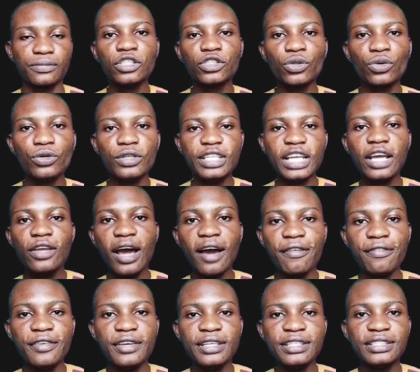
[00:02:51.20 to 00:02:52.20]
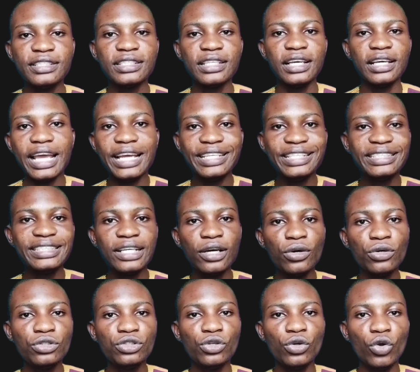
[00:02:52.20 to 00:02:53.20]
So there you have it, a
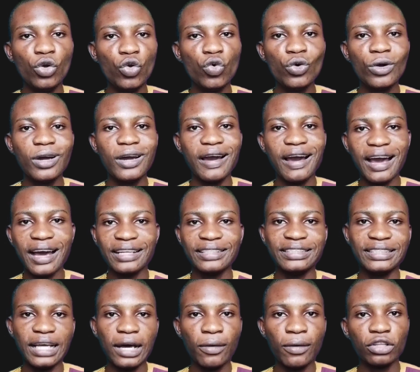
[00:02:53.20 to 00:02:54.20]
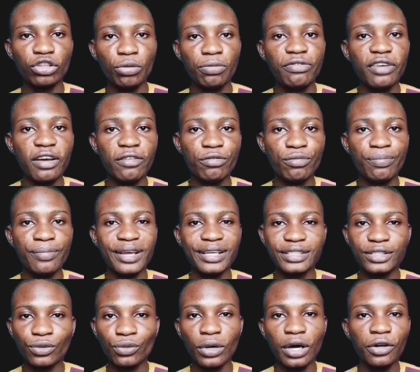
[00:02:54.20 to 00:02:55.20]
detailed look at our top 5
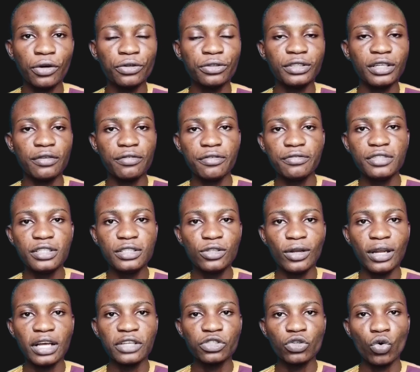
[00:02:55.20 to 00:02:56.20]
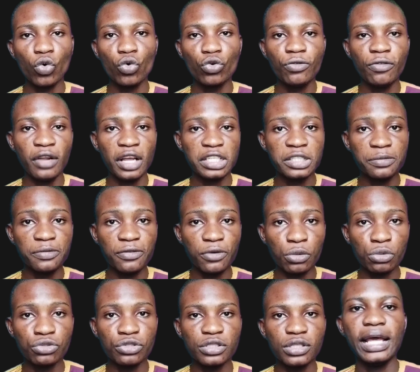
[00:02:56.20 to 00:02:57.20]
best $150 old flagship
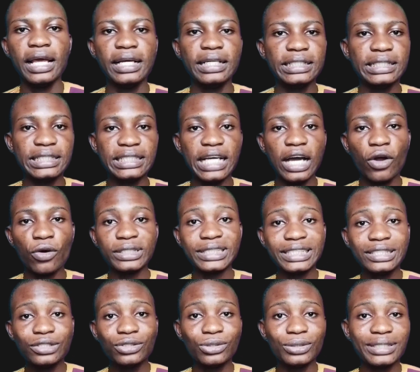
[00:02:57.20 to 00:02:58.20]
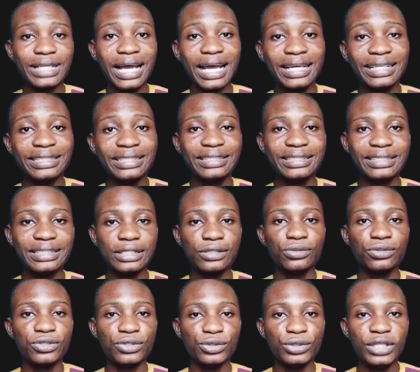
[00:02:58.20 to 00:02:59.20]
phones that continue to shine
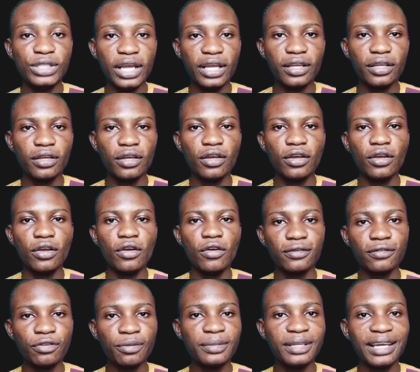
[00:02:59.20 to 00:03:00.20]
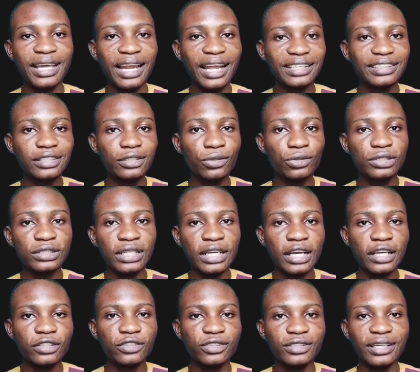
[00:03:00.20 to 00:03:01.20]
till today, from the Galaxy Note
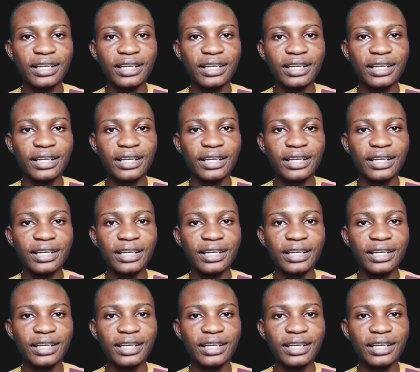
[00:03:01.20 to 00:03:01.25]
9 to